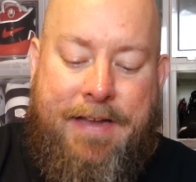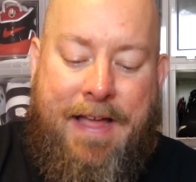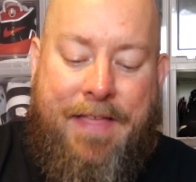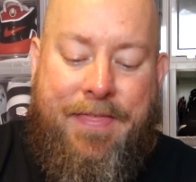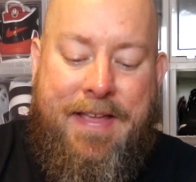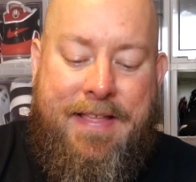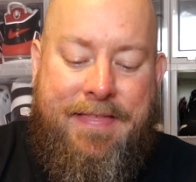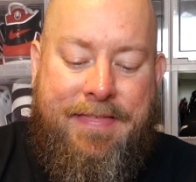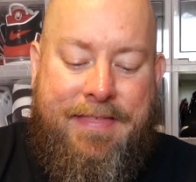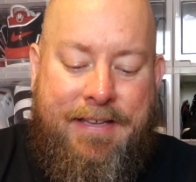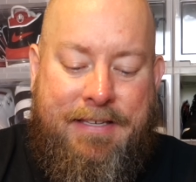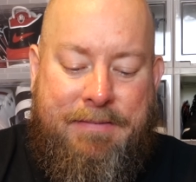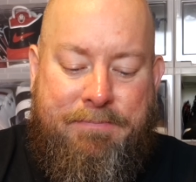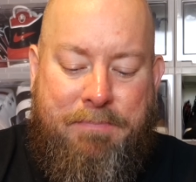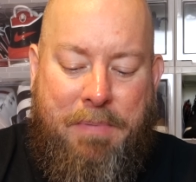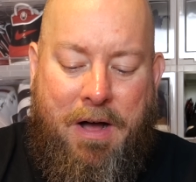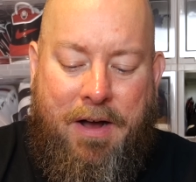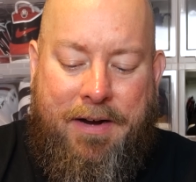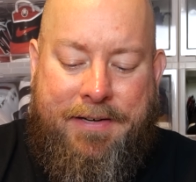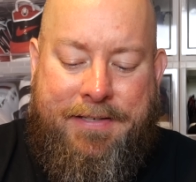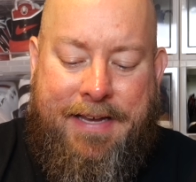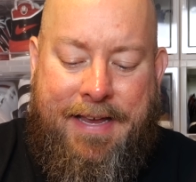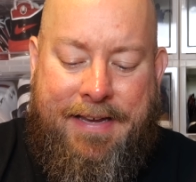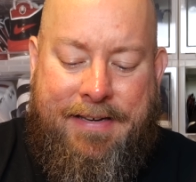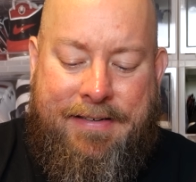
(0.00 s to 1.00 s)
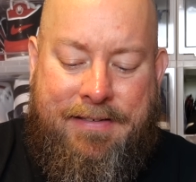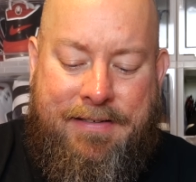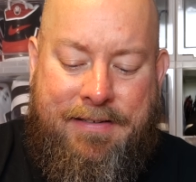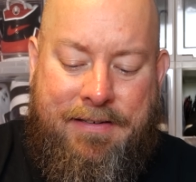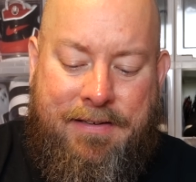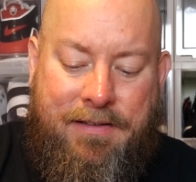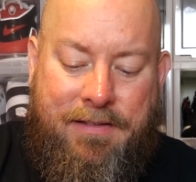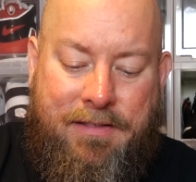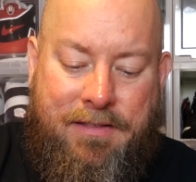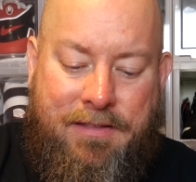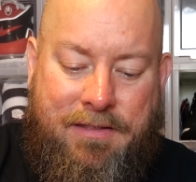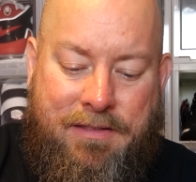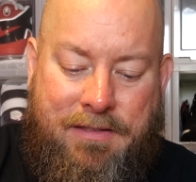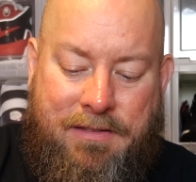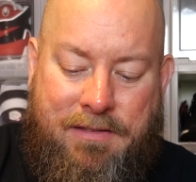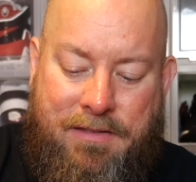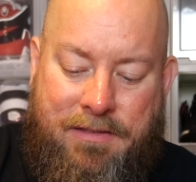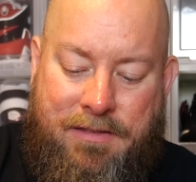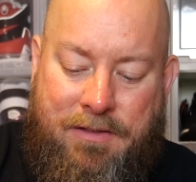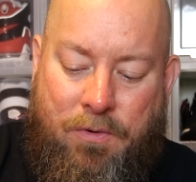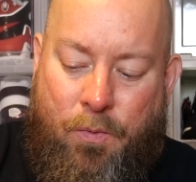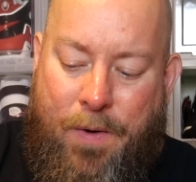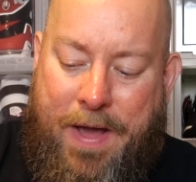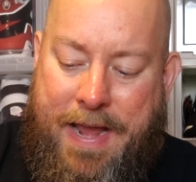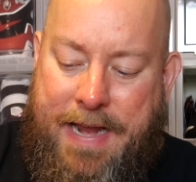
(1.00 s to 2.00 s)
I think this box has
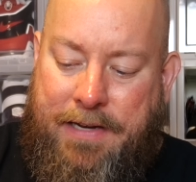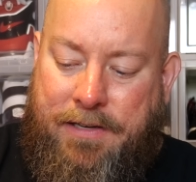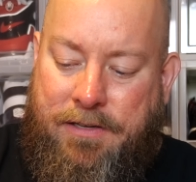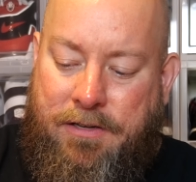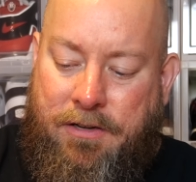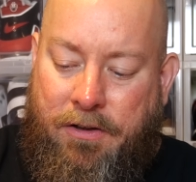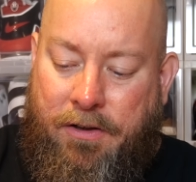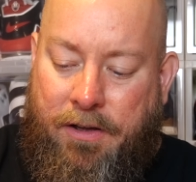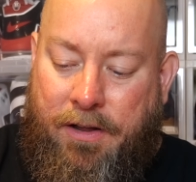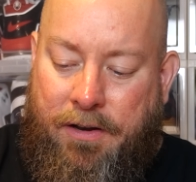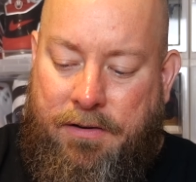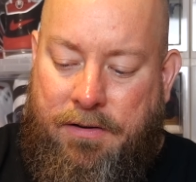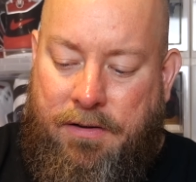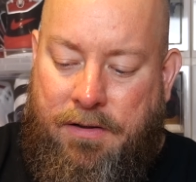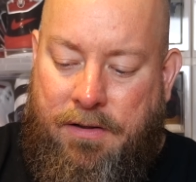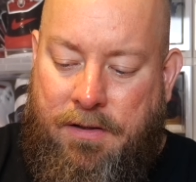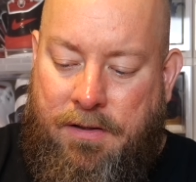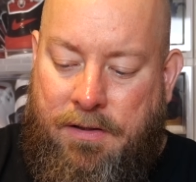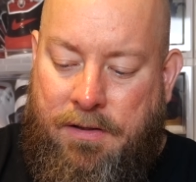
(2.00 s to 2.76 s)
the weight to it.